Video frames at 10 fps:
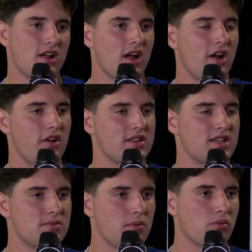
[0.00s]
I don't know.
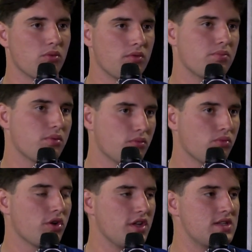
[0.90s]
Things to be r-
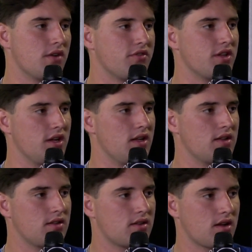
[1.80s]
really tough for the
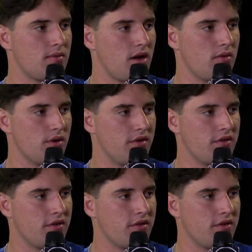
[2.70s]
Heat to come yeah, out and win.